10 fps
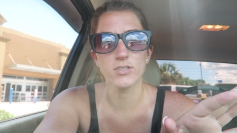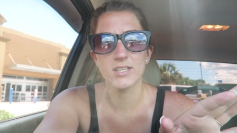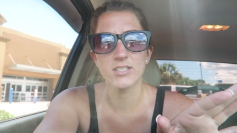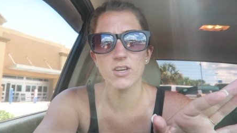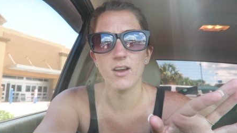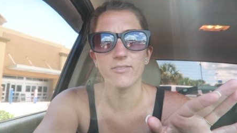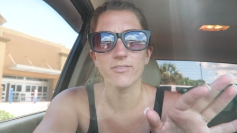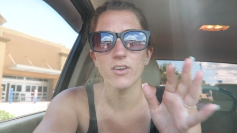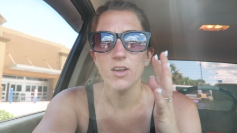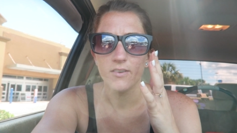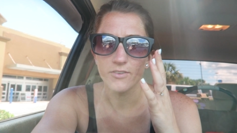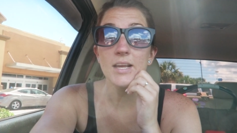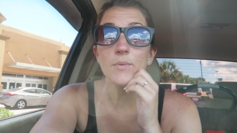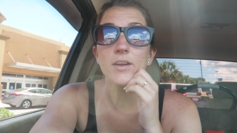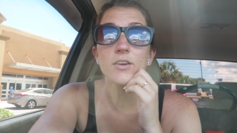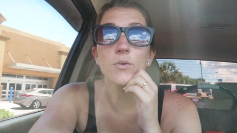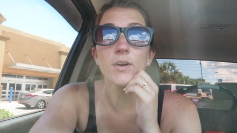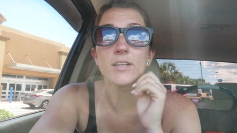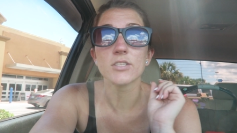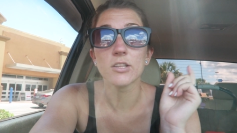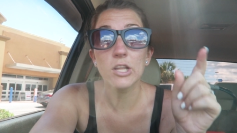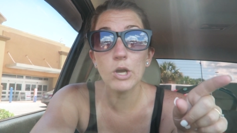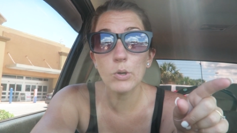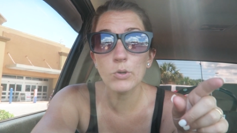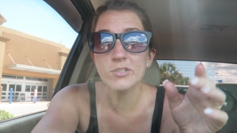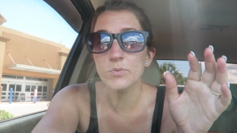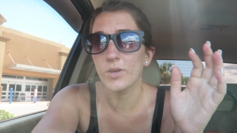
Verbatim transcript: Thursdays off. Today we are going to Lowe's.